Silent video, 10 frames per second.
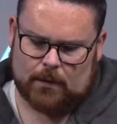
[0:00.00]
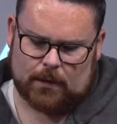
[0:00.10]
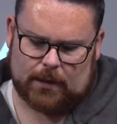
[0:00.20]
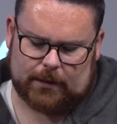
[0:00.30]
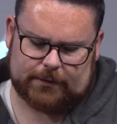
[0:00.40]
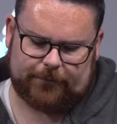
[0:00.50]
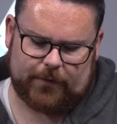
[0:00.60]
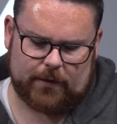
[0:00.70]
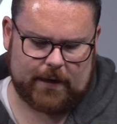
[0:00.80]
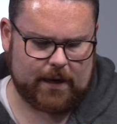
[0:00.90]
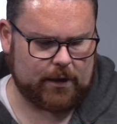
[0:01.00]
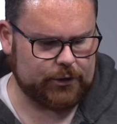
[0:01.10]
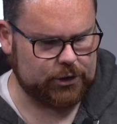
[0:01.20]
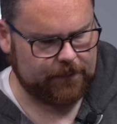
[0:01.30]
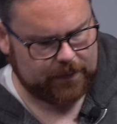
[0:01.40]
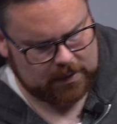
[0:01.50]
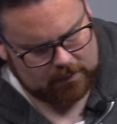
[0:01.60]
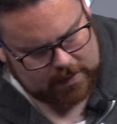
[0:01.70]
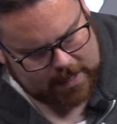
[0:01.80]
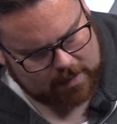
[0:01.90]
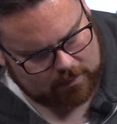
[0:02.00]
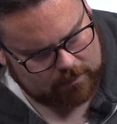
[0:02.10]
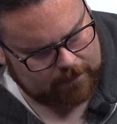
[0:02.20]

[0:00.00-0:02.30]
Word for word: Okay, let's figure out our GPU now.